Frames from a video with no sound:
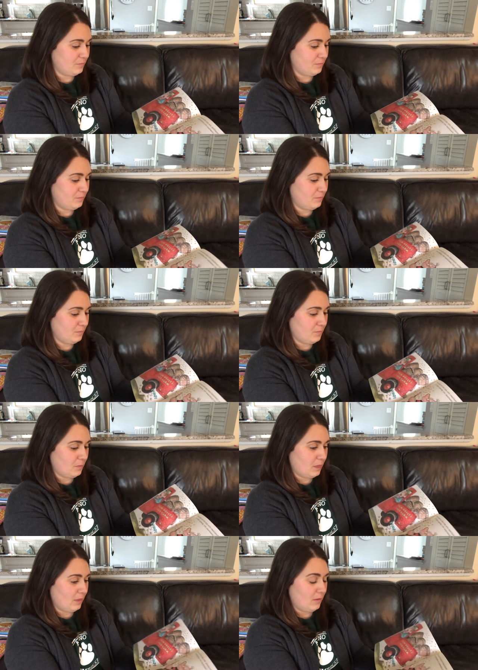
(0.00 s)

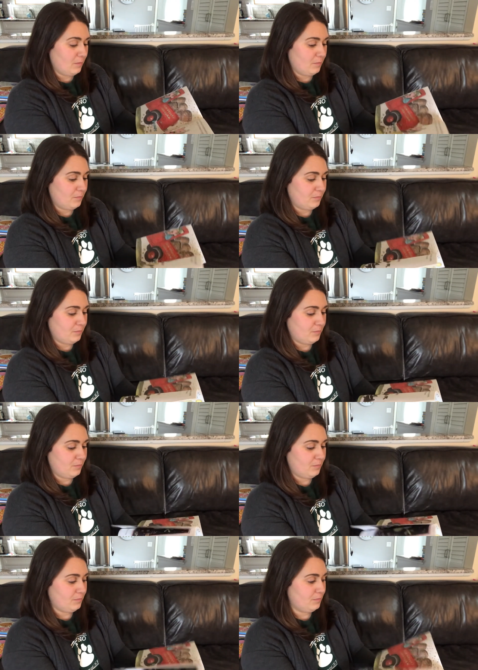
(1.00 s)

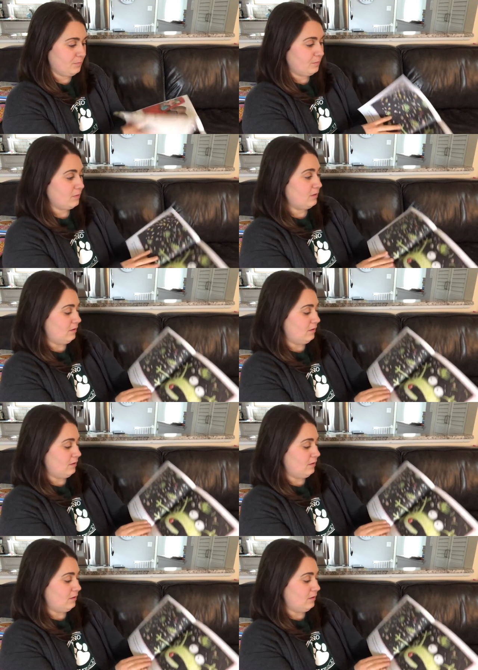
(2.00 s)
[no speech]